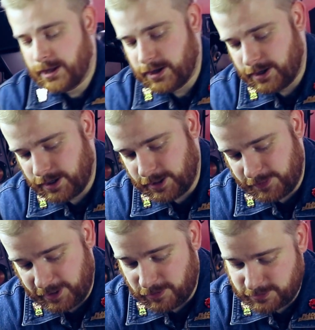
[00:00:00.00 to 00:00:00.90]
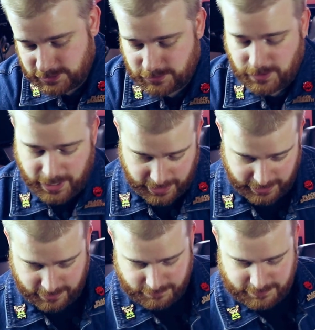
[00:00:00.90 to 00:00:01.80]
They also
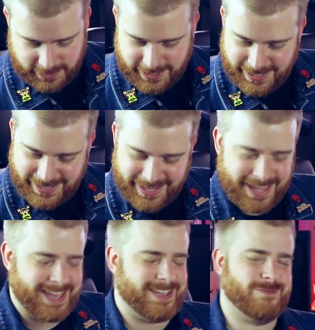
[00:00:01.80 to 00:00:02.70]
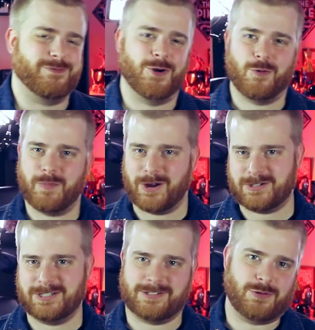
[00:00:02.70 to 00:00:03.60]
have a phone mount,
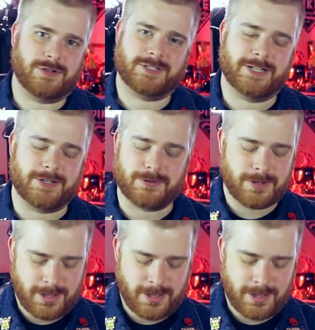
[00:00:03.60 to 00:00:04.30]
because of course they do.